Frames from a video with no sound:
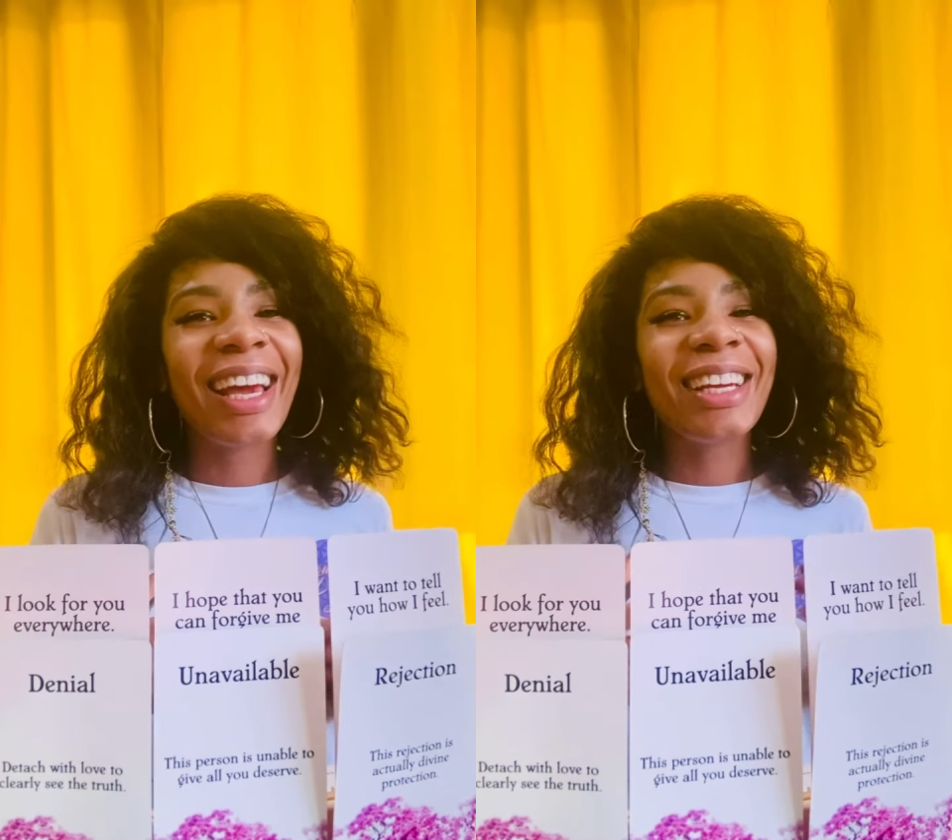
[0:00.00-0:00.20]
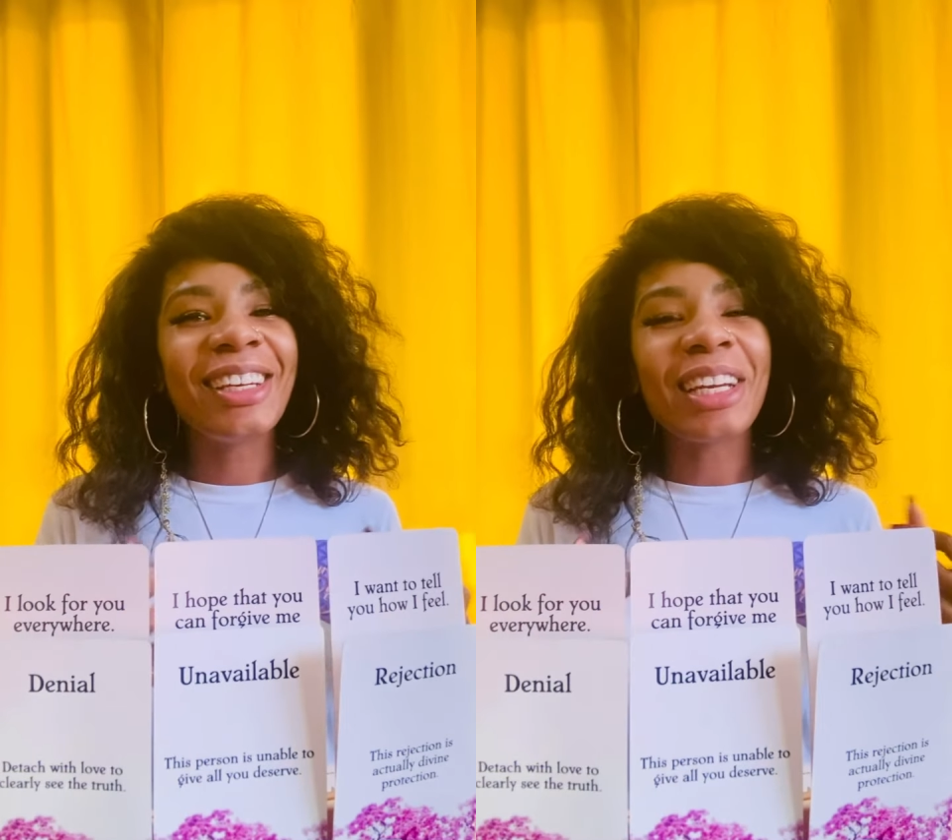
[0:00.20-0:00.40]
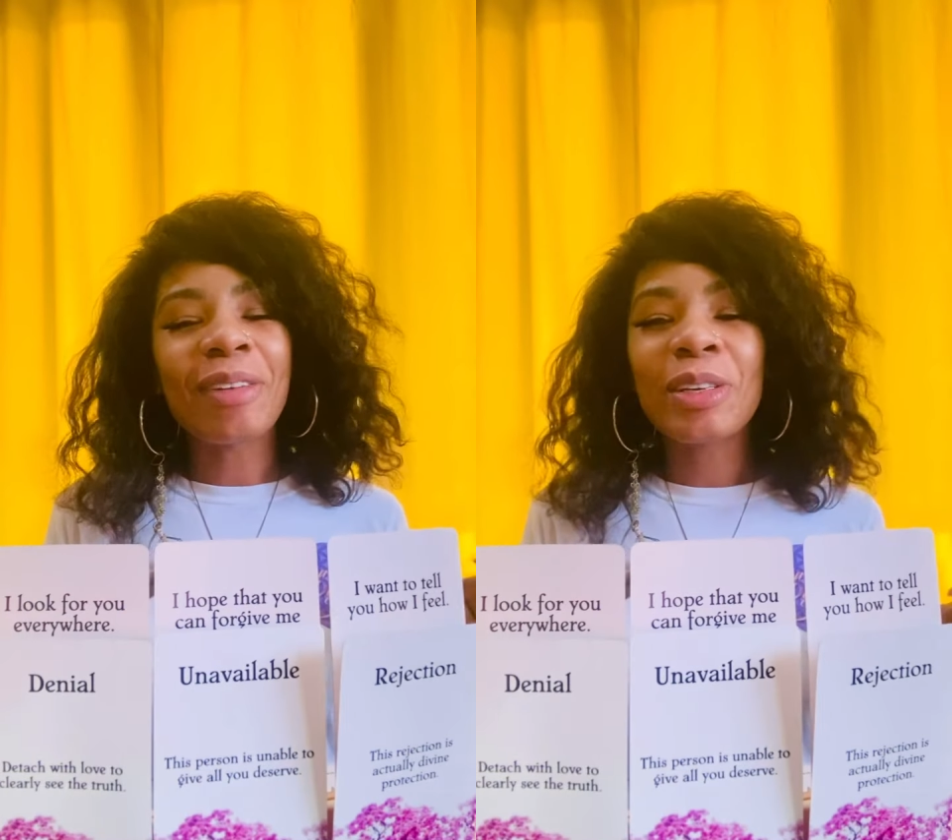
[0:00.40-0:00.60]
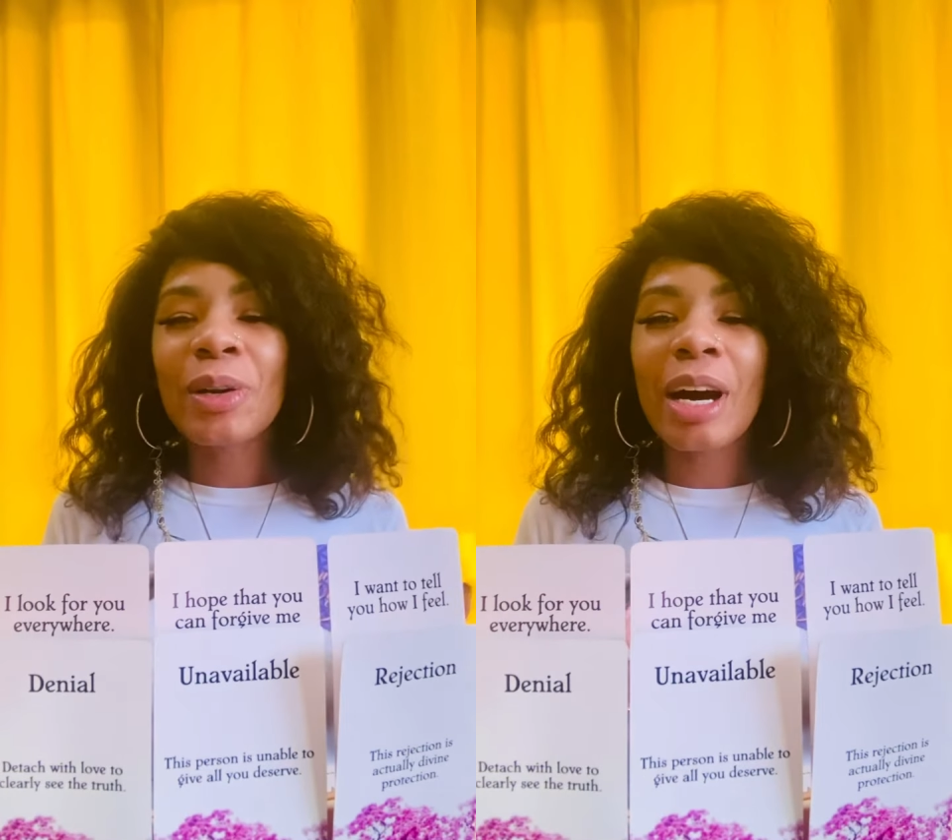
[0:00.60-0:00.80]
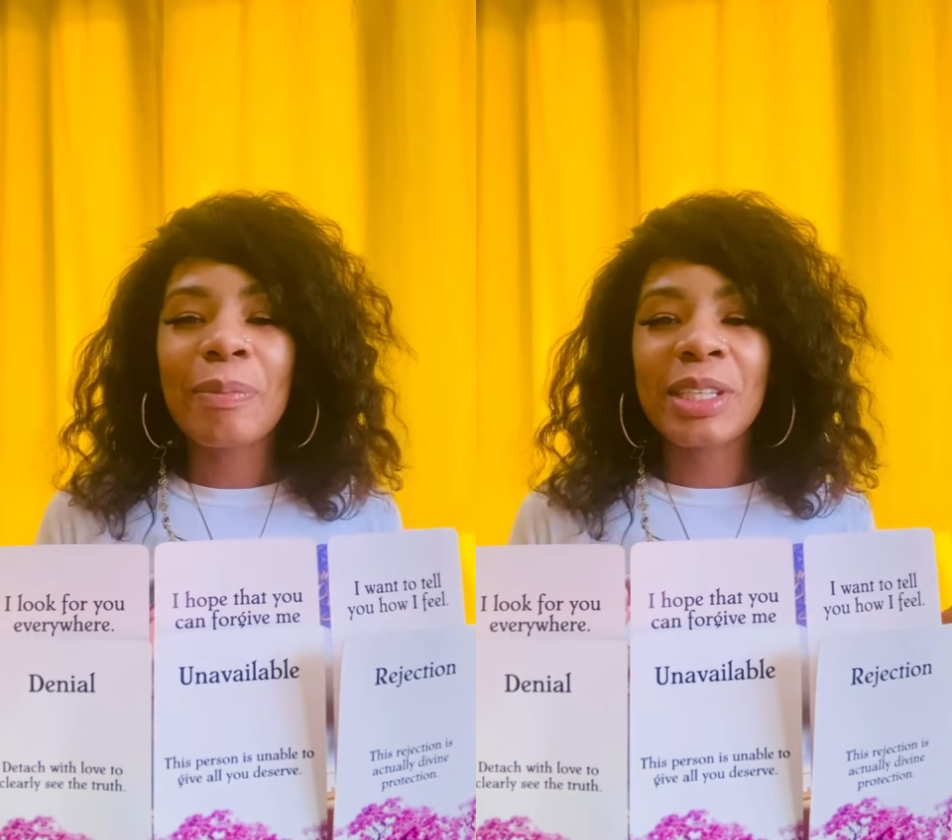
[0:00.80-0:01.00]
you never know
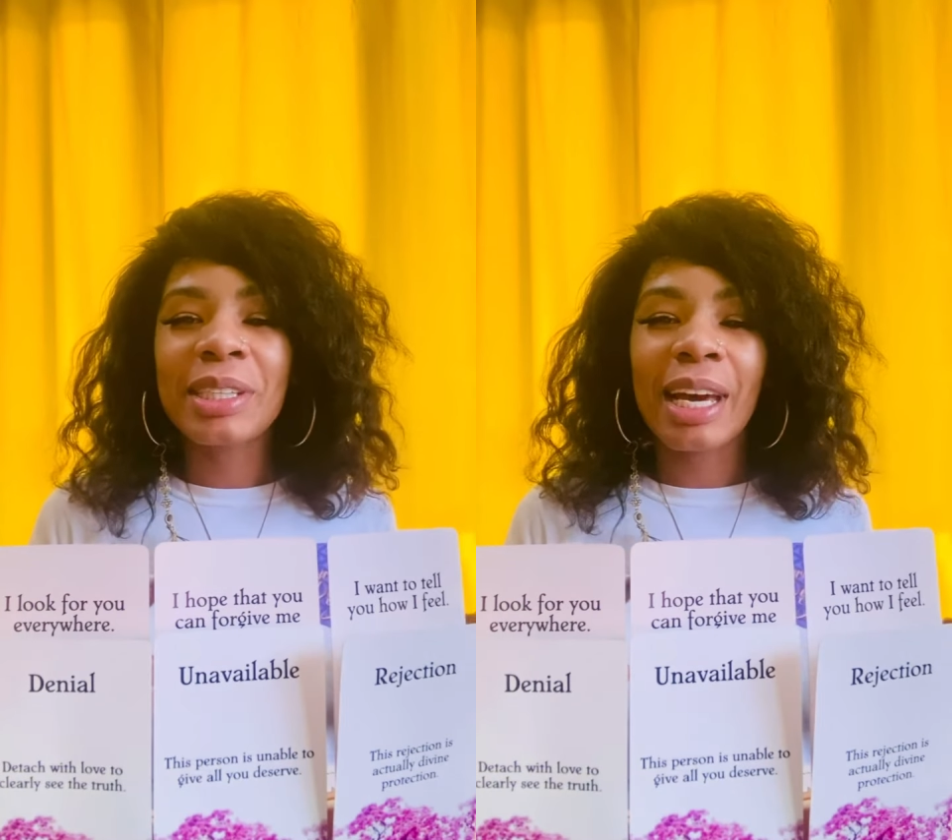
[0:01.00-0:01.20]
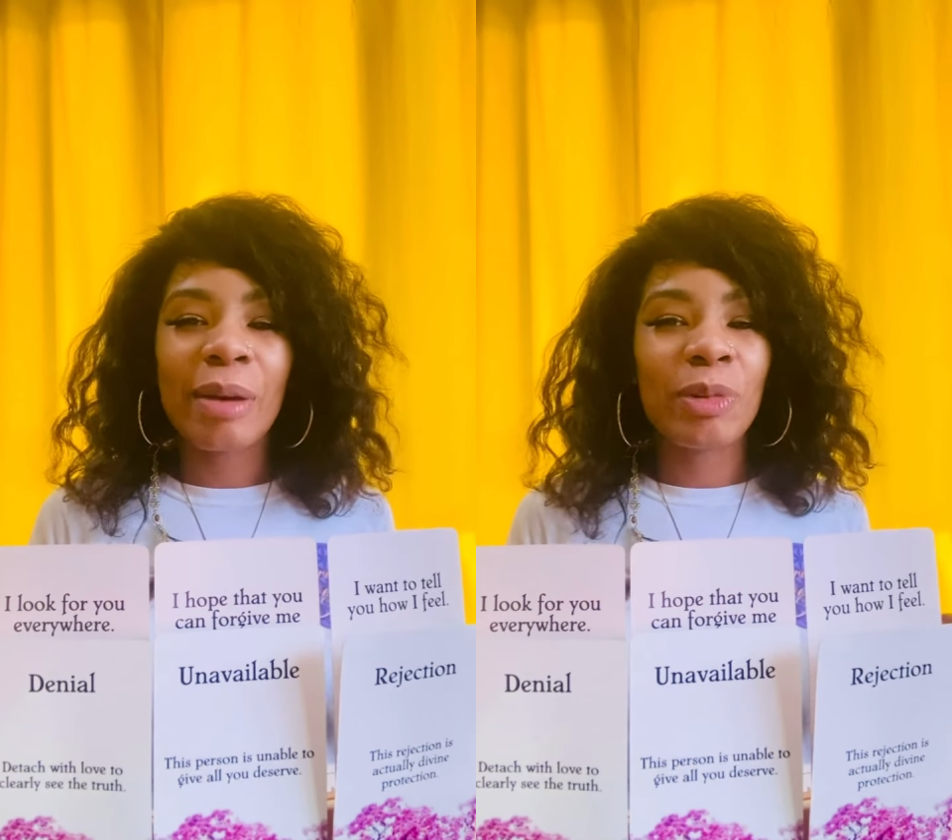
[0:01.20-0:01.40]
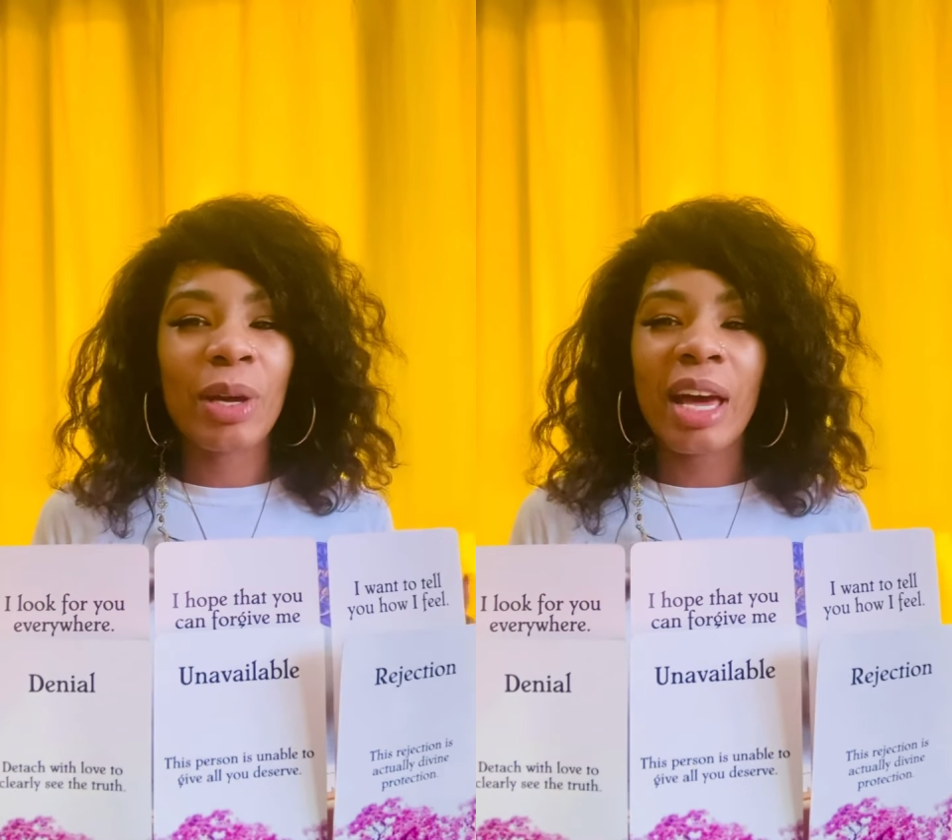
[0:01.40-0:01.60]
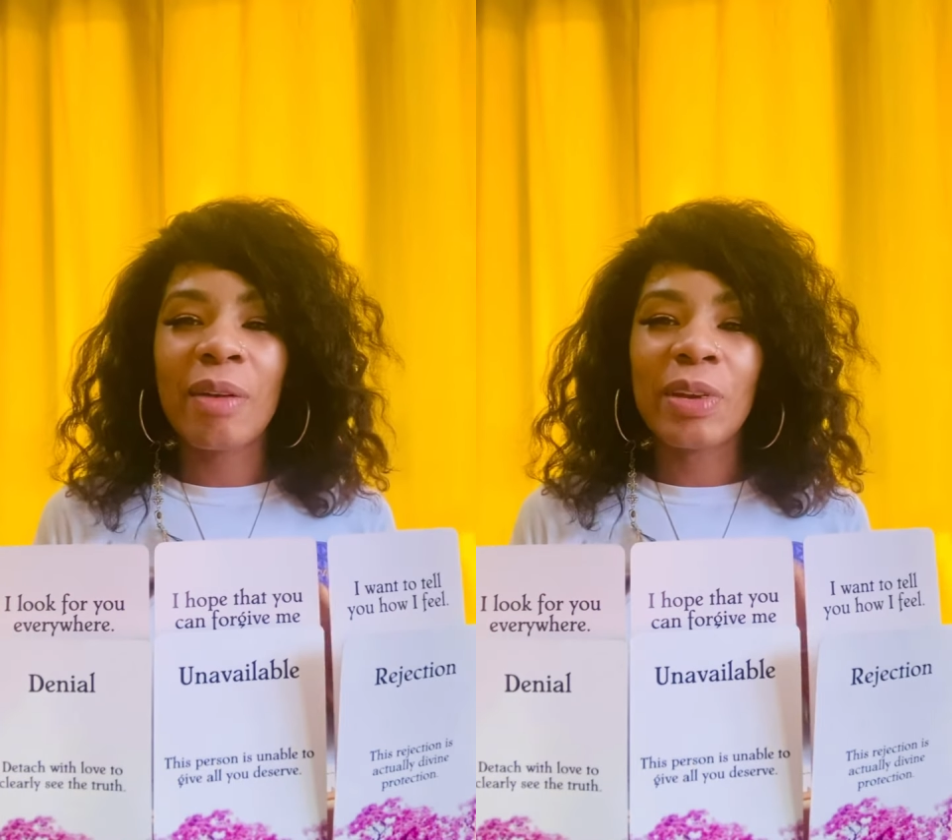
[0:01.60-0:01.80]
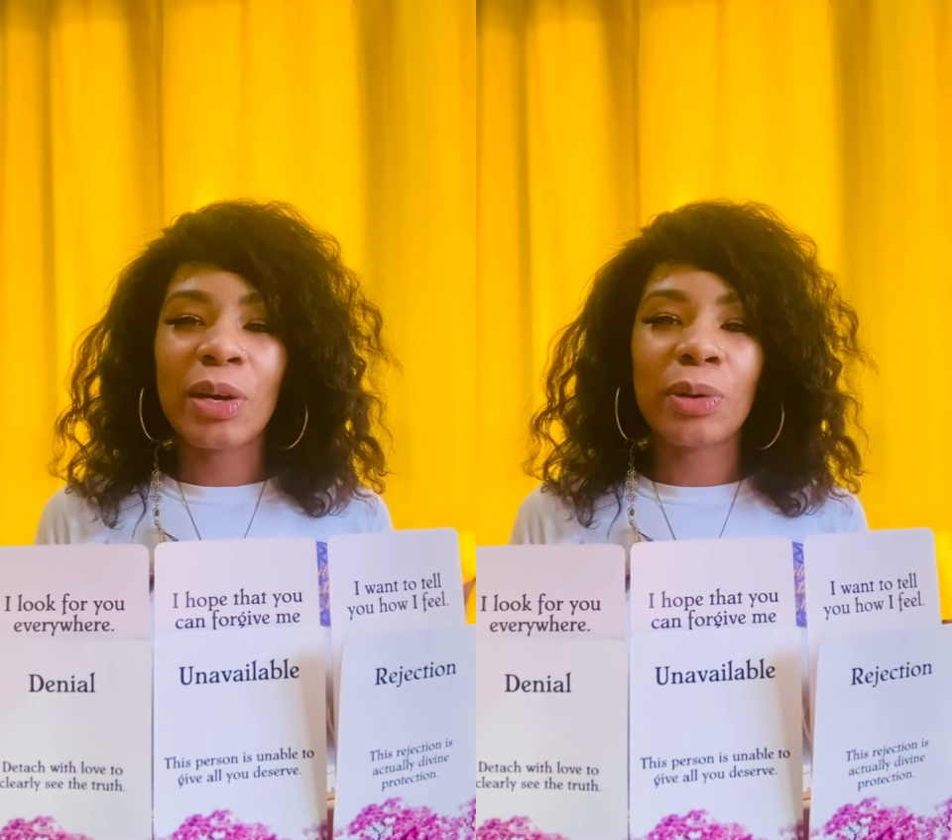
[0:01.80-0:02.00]
how much time you have
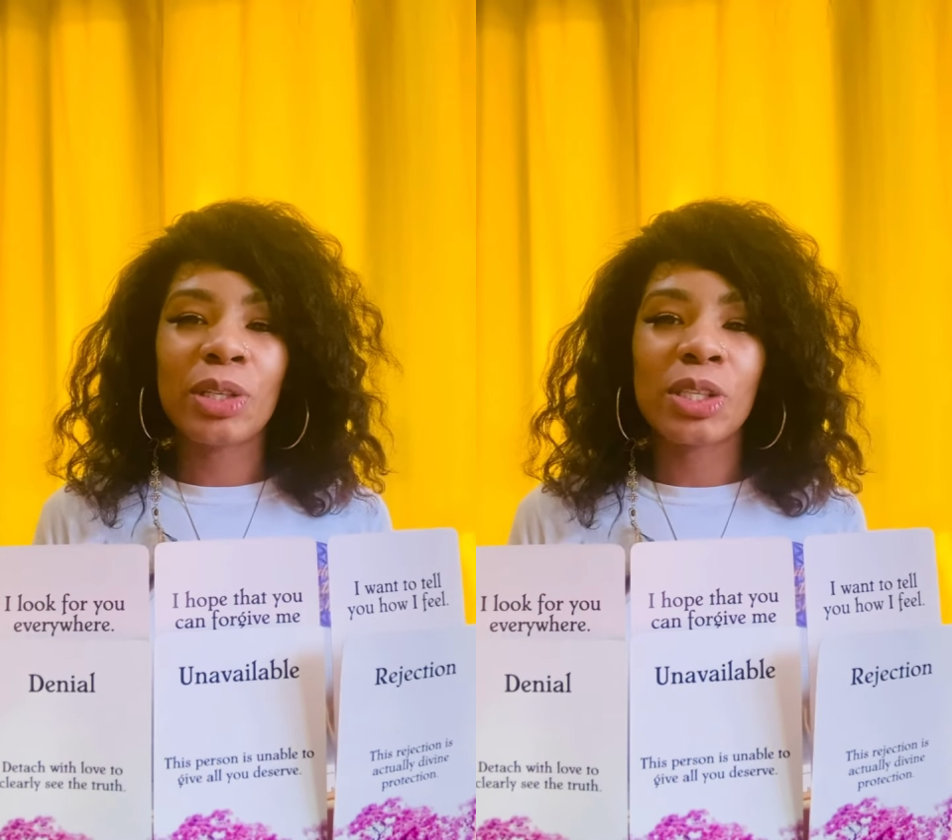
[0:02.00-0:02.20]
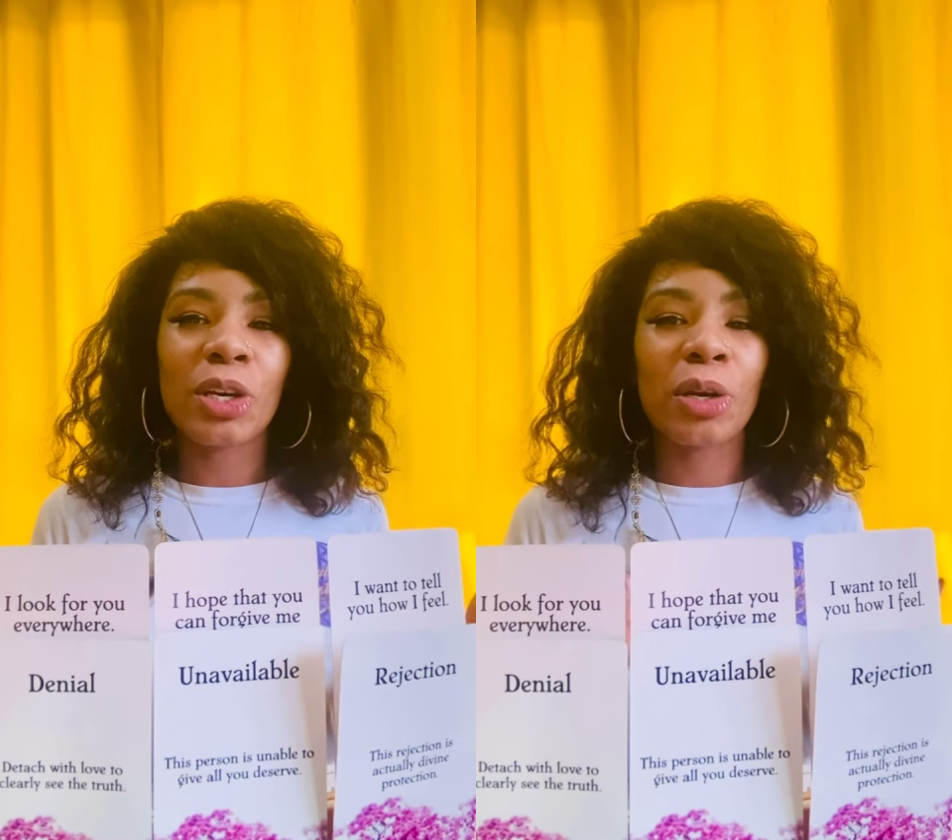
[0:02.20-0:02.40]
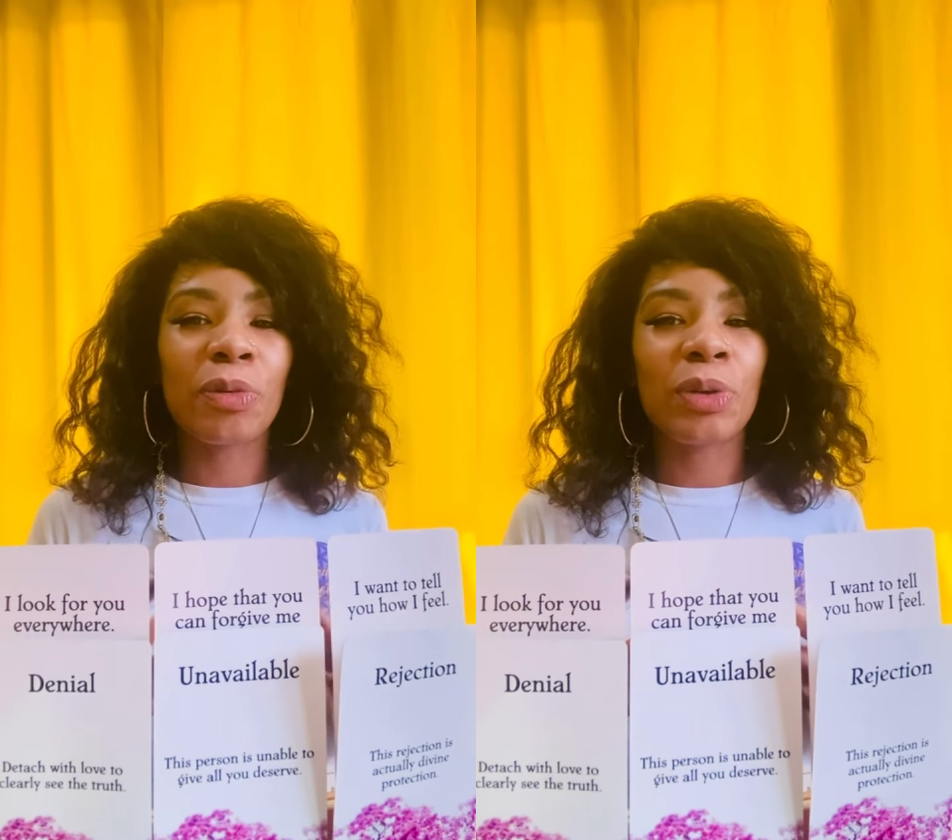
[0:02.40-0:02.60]
here on this earth.